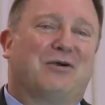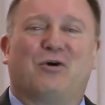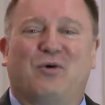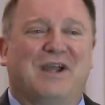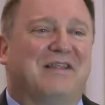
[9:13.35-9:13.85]

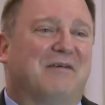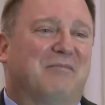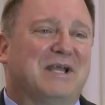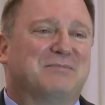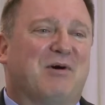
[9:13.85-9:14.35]
throw away the
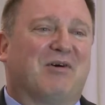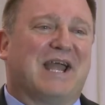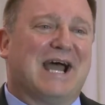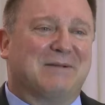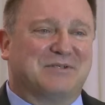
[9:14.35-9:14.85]
baseball
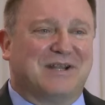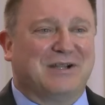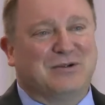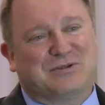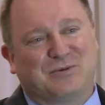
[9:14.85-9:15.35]
caps that I
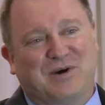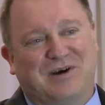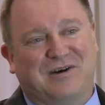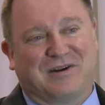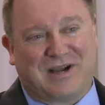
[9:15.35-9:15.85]
used to
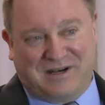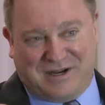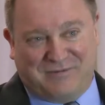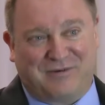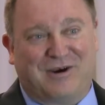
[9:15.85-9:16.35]
wear to kind of
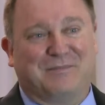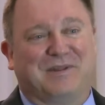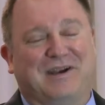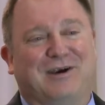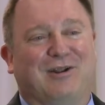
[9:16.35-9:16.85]
cover
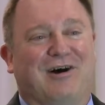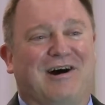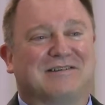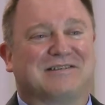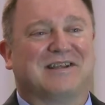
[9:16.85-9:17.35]
up the hair
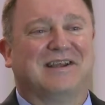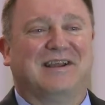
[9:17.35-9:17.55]
loss,